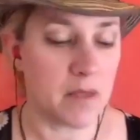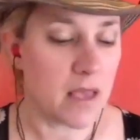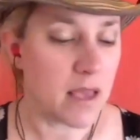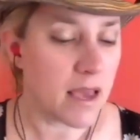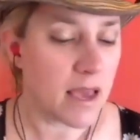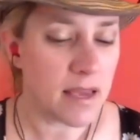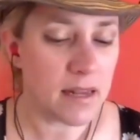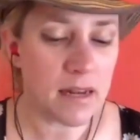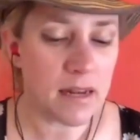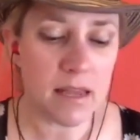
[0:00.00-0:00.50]

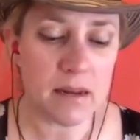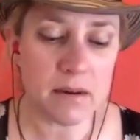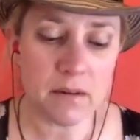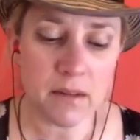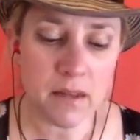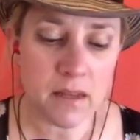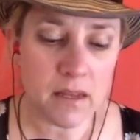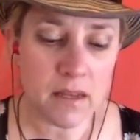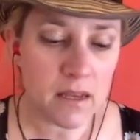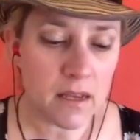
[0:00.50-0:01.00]

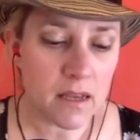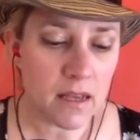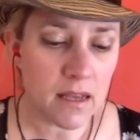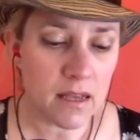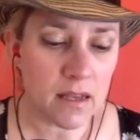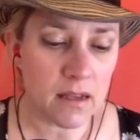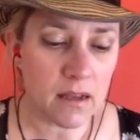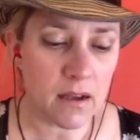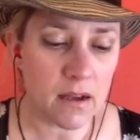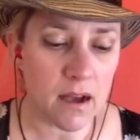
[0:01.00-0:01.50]
And
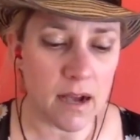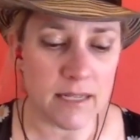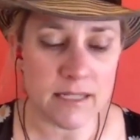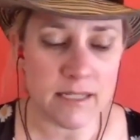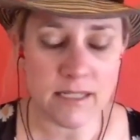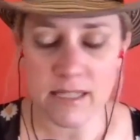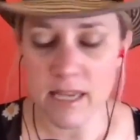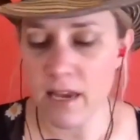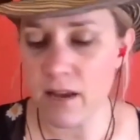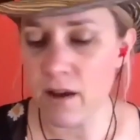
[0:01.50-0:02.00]
I
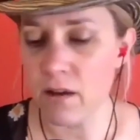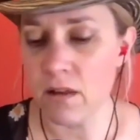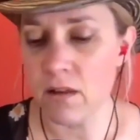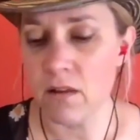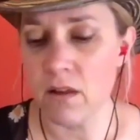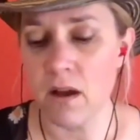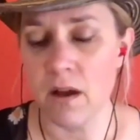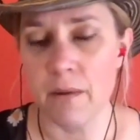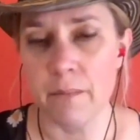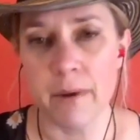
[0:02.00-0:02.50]
say all
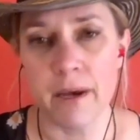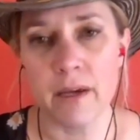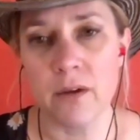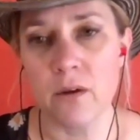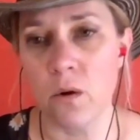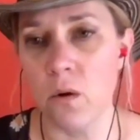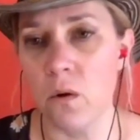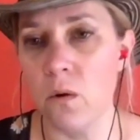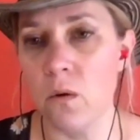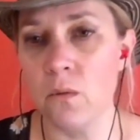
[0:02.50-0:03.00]
along, my
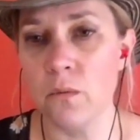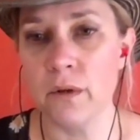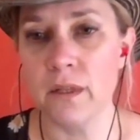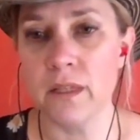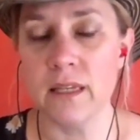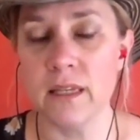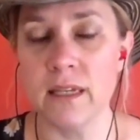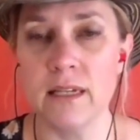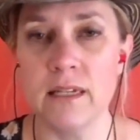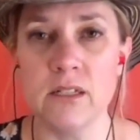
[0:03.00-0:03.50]
goal
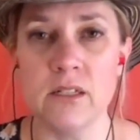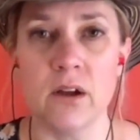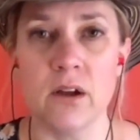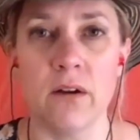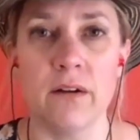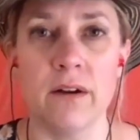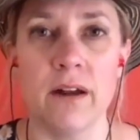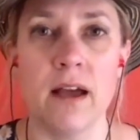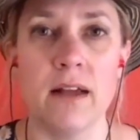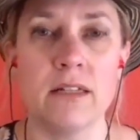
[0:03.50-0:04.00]
with these
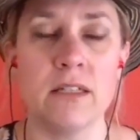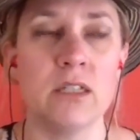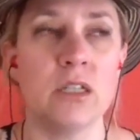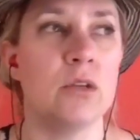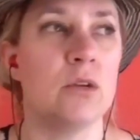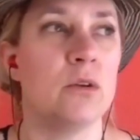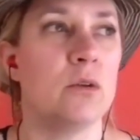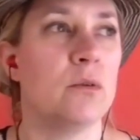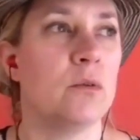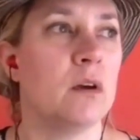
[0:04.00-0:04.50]
are not
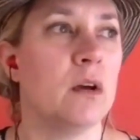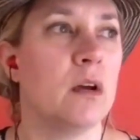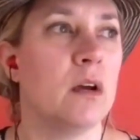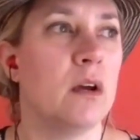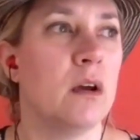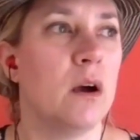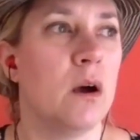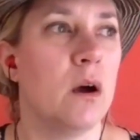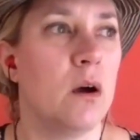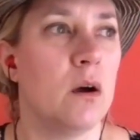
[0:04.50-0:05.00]
to,
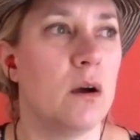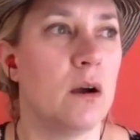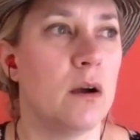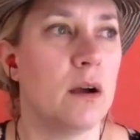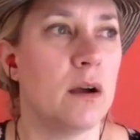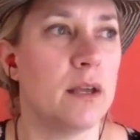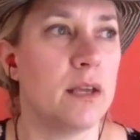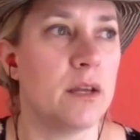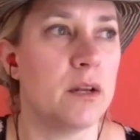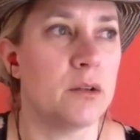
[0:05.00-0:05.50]

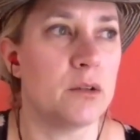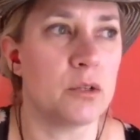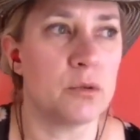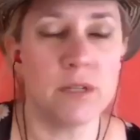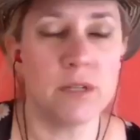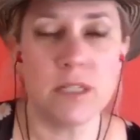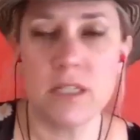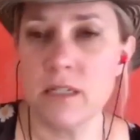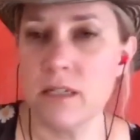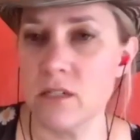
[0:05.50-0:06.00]

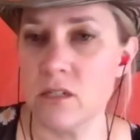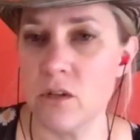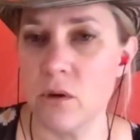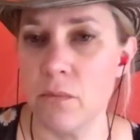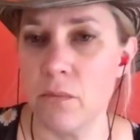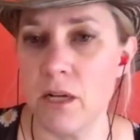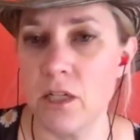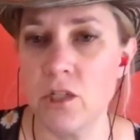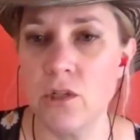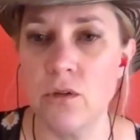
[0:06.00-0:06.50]
twist it so
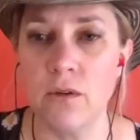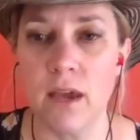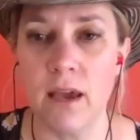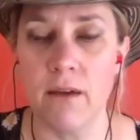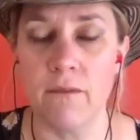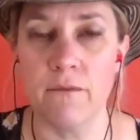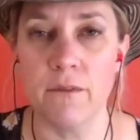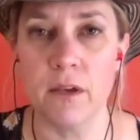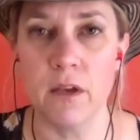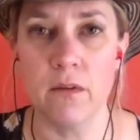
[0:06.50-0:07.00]
much you
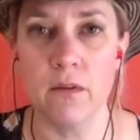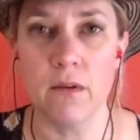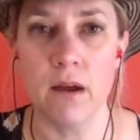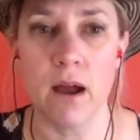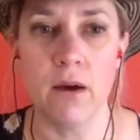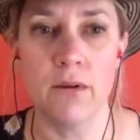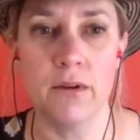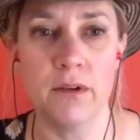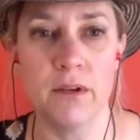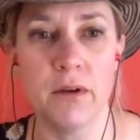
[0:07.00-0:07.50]
can't figure
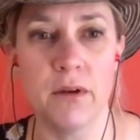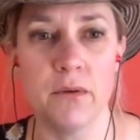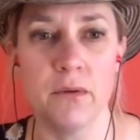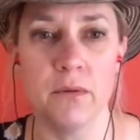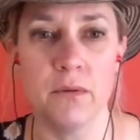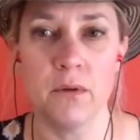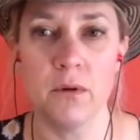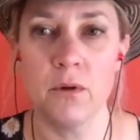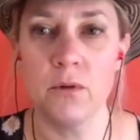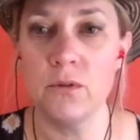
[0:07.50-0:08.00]
out,
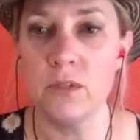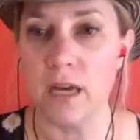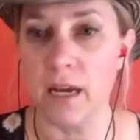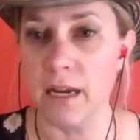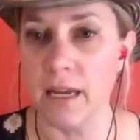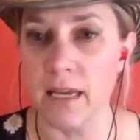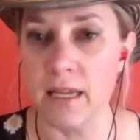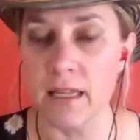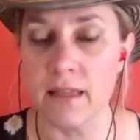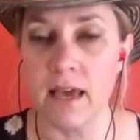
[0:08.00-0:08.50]
who
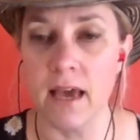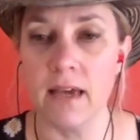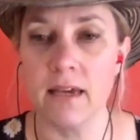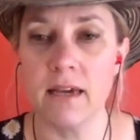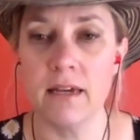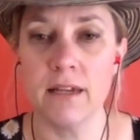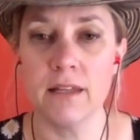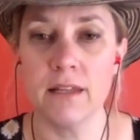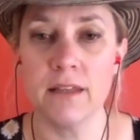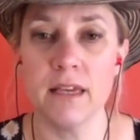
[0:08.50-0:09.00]
done it, that
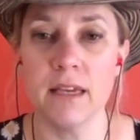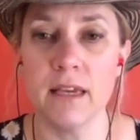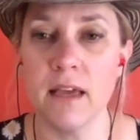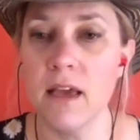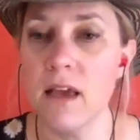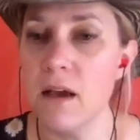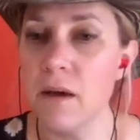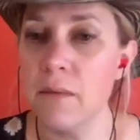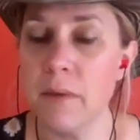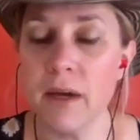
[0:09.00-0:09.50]
kind of
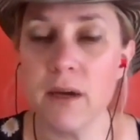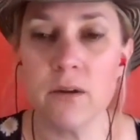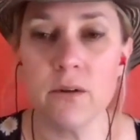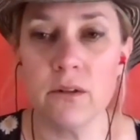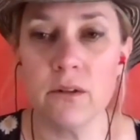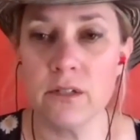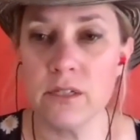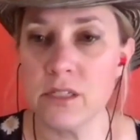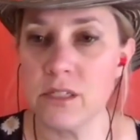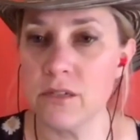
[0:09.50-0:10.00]
thing. My
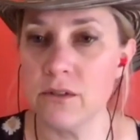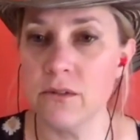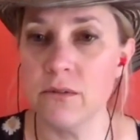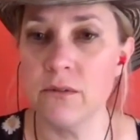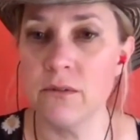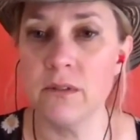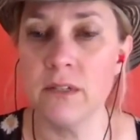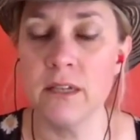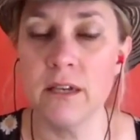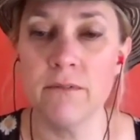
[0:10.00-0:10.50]
goal is
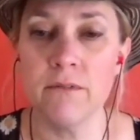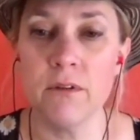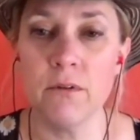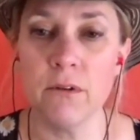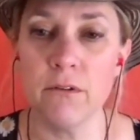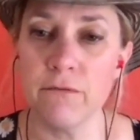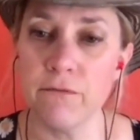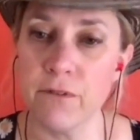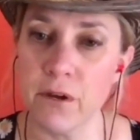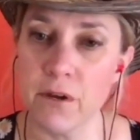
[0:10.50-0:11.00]
to give you
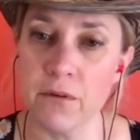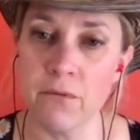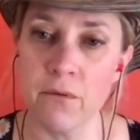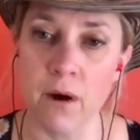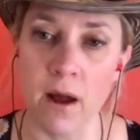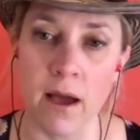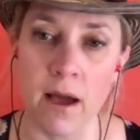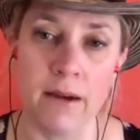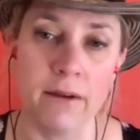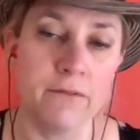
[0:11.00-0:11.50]
a fun
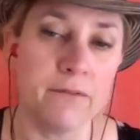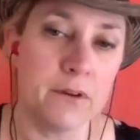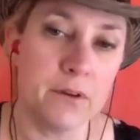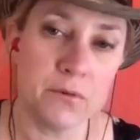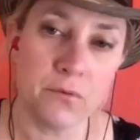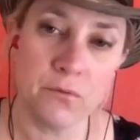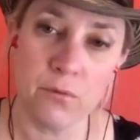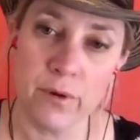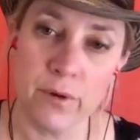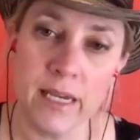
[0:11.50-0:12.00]
ride, a
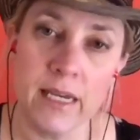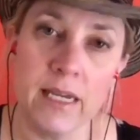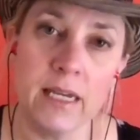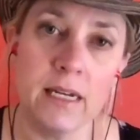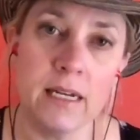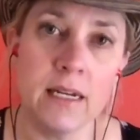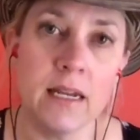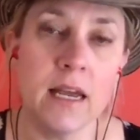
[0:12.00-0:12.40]
fun read,